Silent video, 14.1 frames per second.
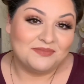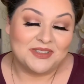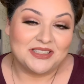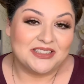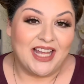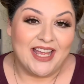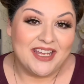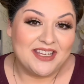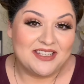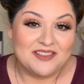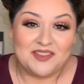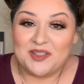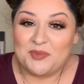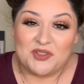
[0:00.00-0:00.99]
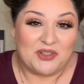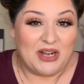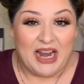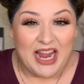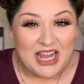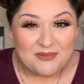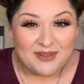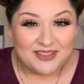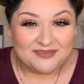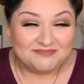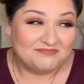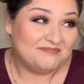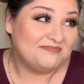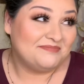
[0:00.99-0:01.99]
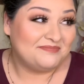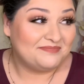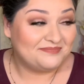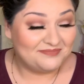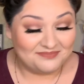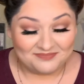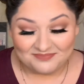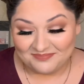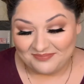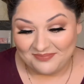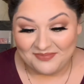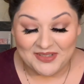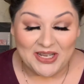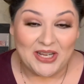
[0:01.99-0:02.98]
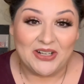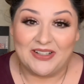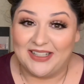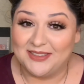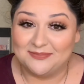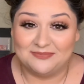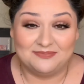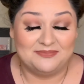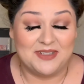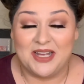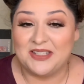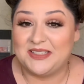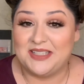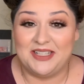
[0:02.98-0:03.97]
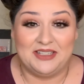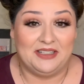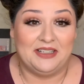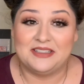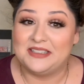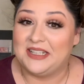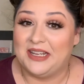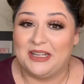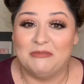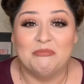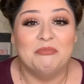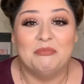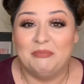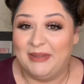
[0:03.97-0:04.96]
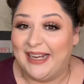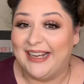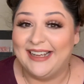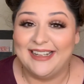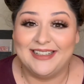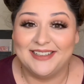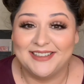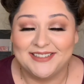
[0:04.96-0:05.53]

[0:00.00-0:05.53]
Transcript: Like and subscribe. All right, I'll see you next time. Bye.